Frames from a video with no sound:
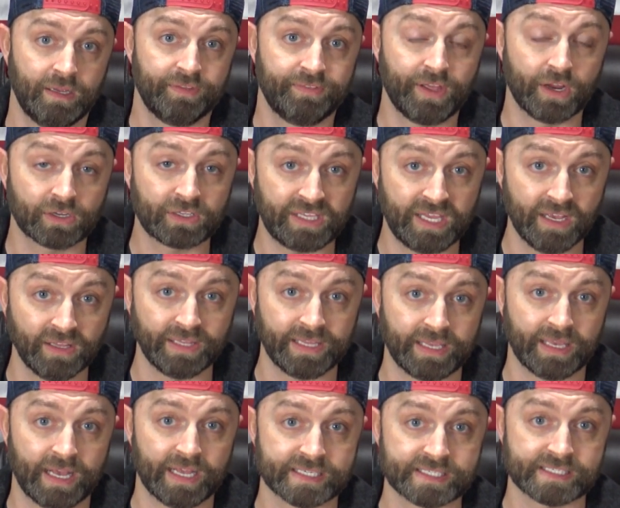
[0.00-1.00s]
They're
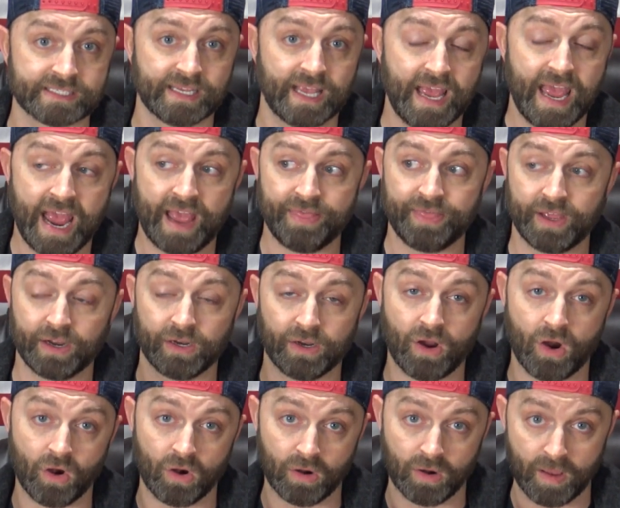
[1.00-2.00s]
killing us. And they
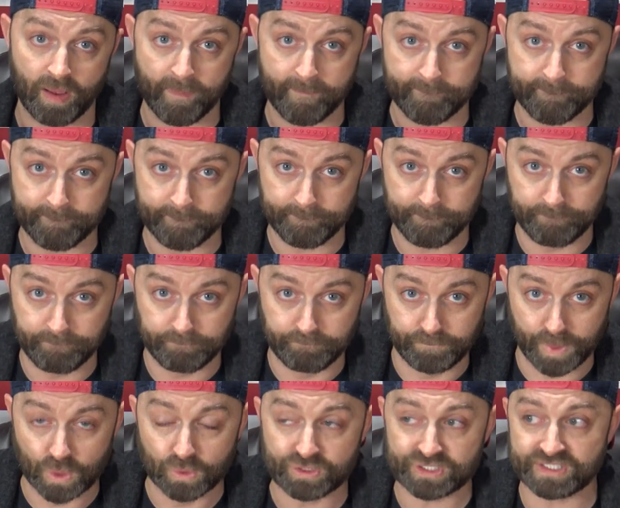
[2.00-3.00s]
are
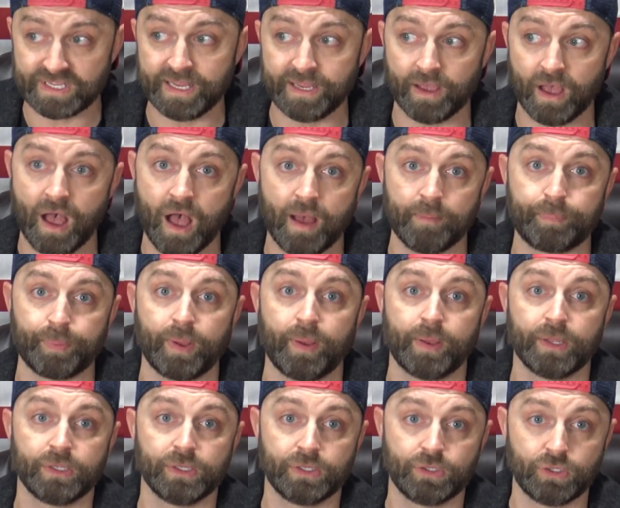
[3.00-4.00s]
boosting up
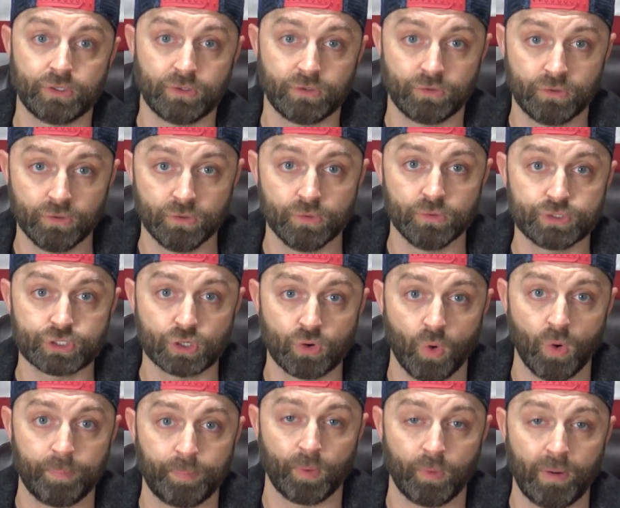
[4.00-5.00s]
huge
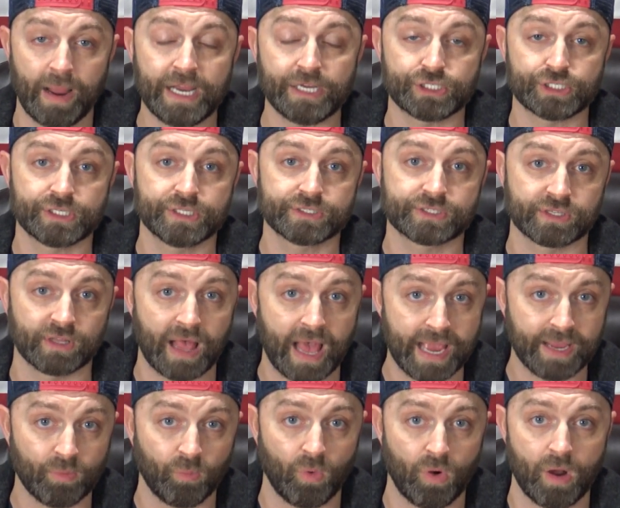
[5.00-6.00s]
corporations
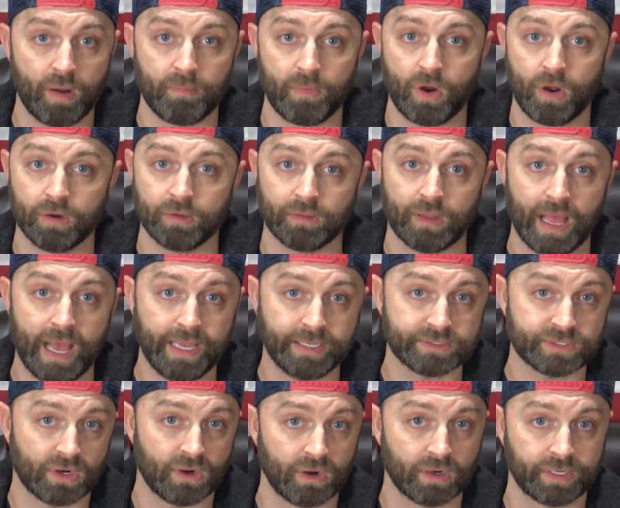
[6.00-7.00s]
like Walmart,
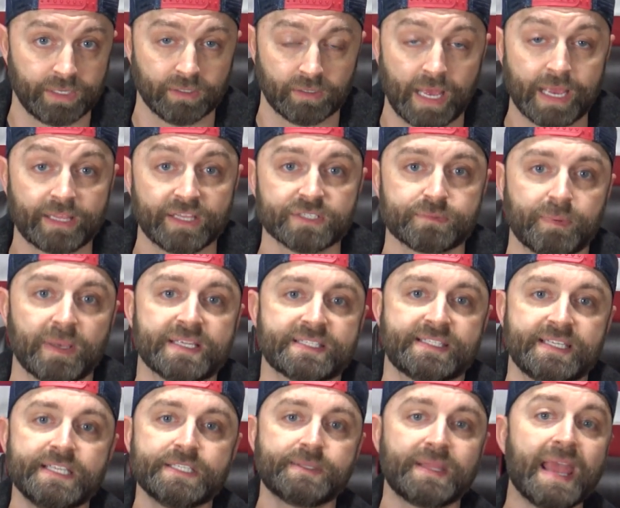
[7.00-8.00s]
like Target, like these
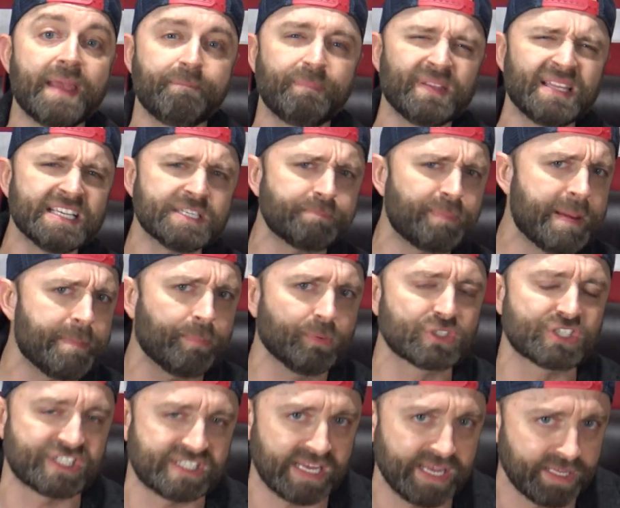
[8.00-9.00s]
places. These
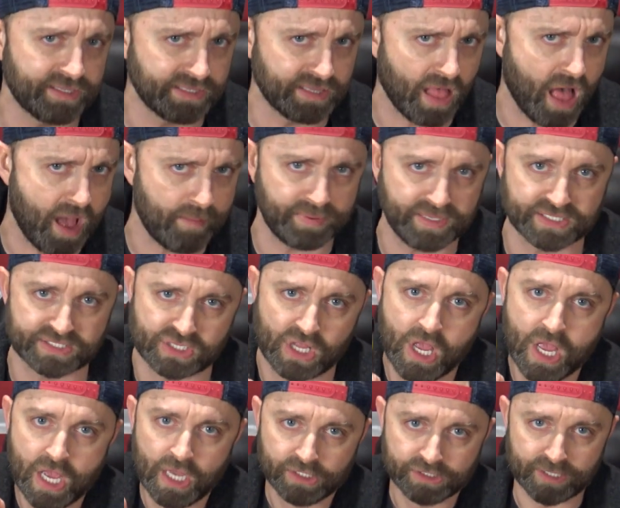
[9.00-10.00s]
people send lobbyists
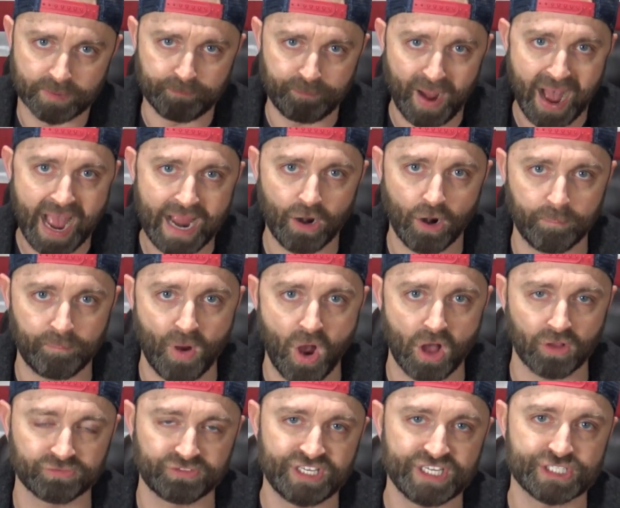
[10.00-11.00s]
to buy our
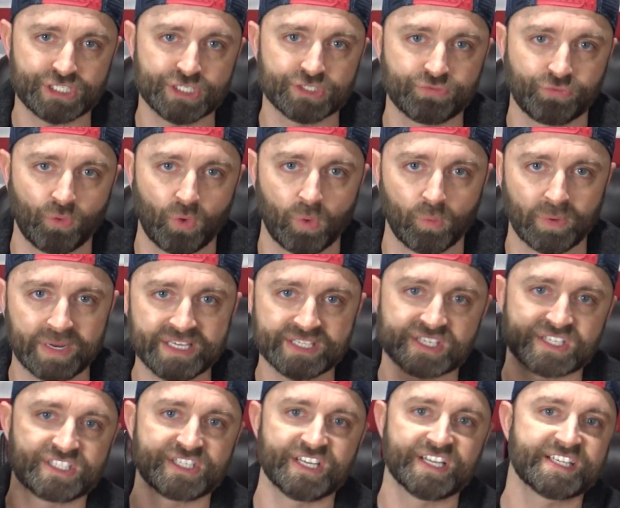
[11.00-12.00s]
politicians for a
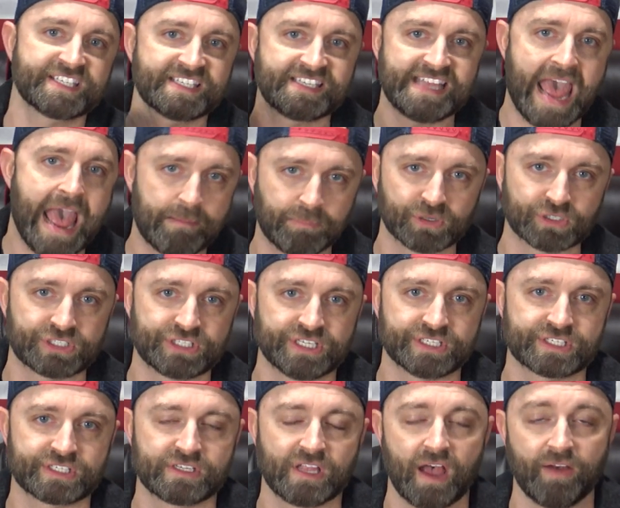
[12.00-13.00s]
reason to establish
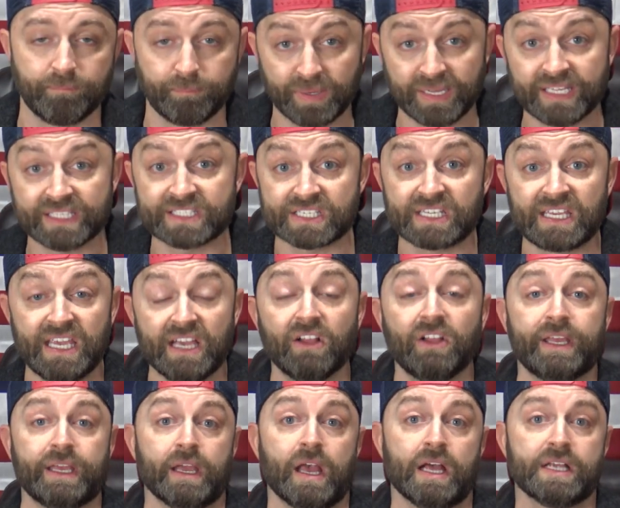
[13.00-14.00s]
this stuff, but it's
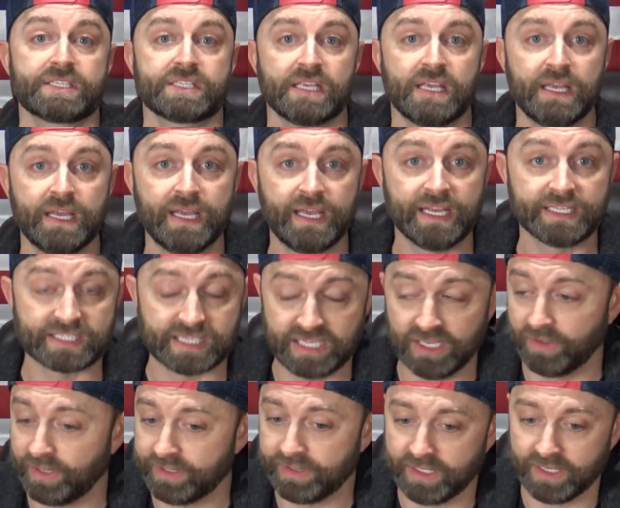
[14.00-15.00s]
killing us. It's
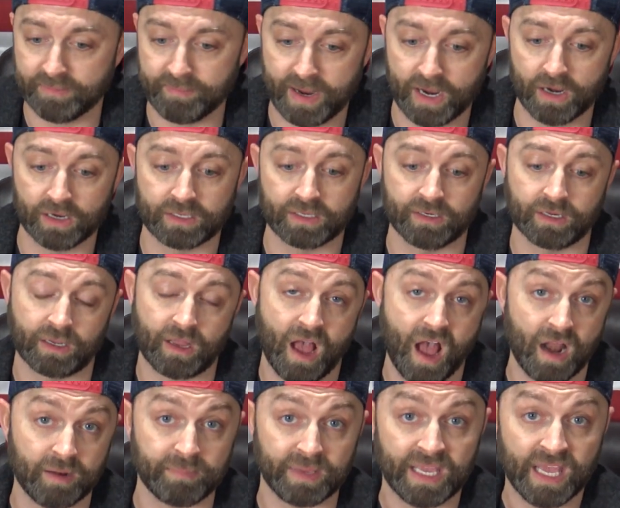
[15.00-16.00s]
killing the American
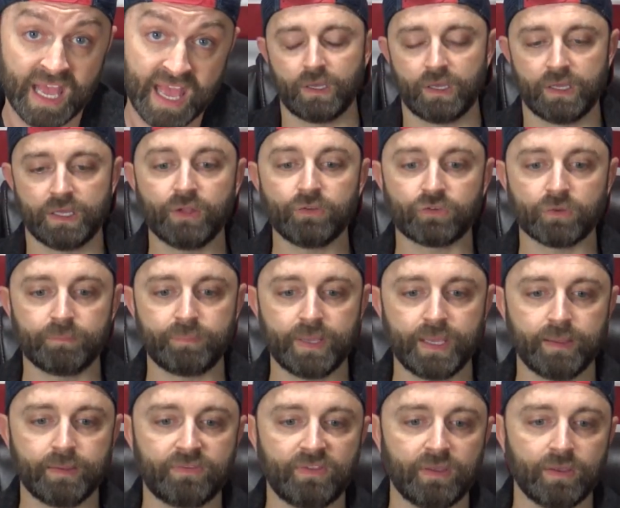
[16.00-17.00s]
economy. It's a
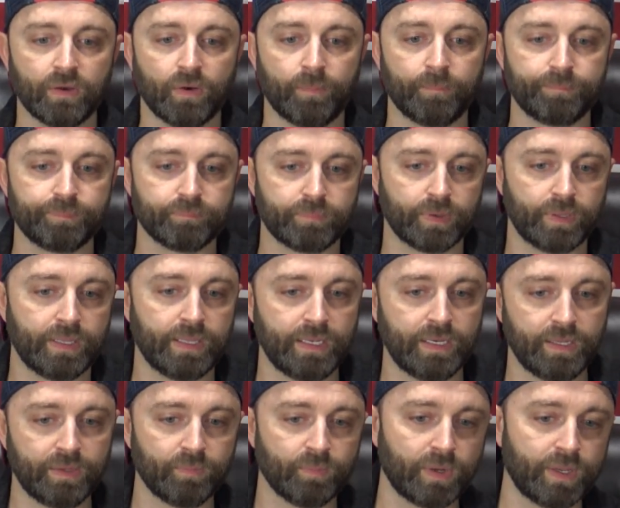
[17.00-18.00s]
big deal. But
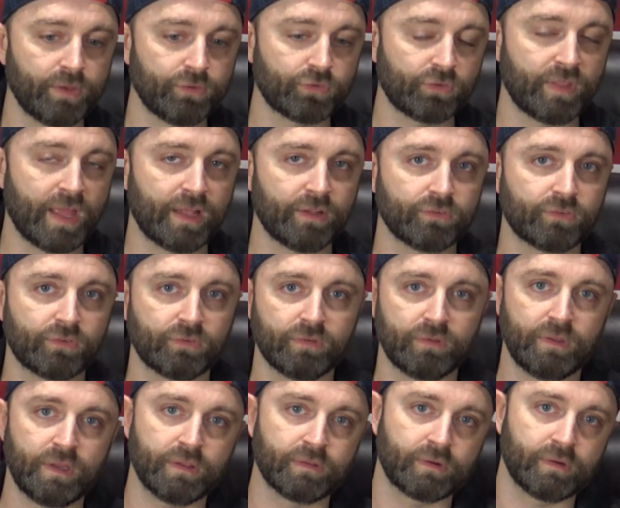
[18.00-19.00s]
anyways, that's
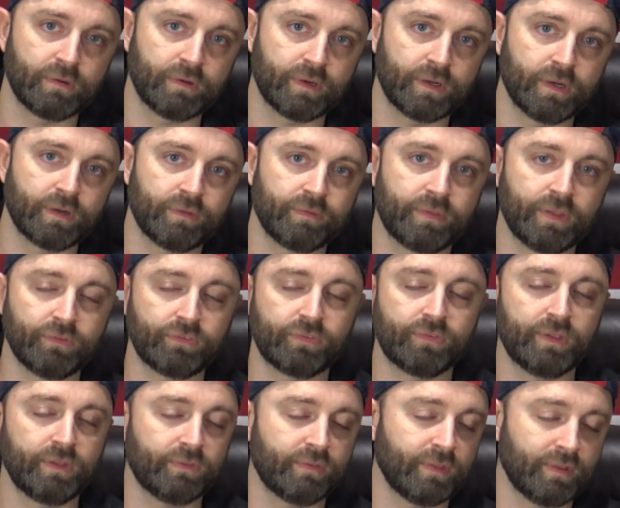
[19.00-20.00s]

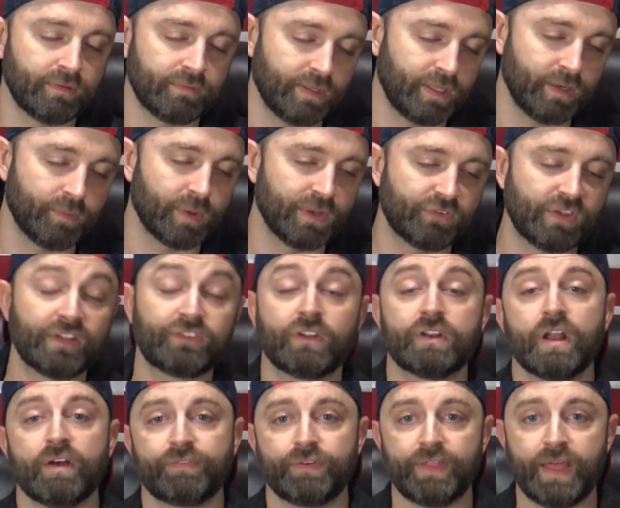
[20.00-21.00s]
anyways, that's
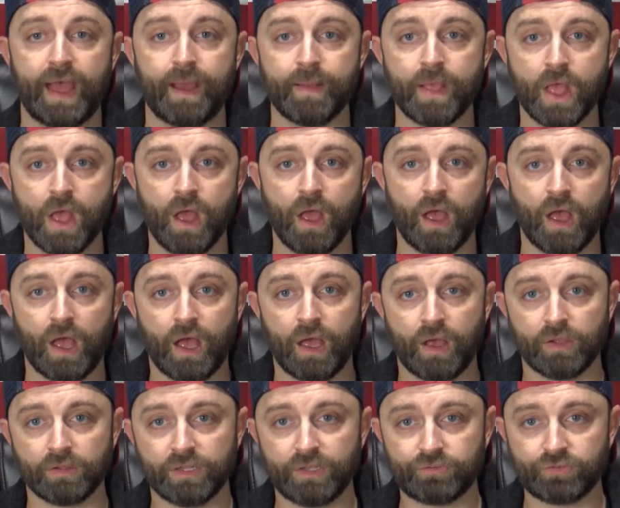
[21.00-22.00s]
enough of
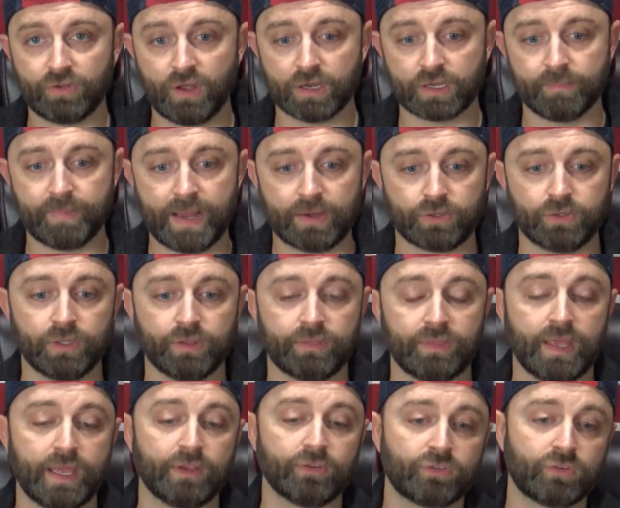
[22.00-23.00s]
that. Let's talk about good
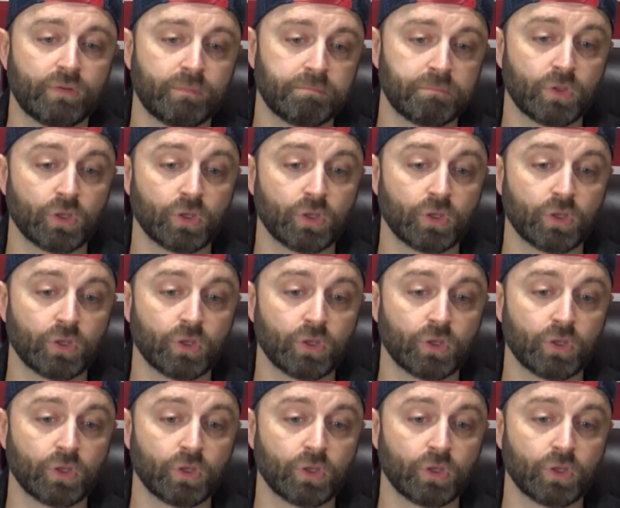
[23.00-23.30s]
things.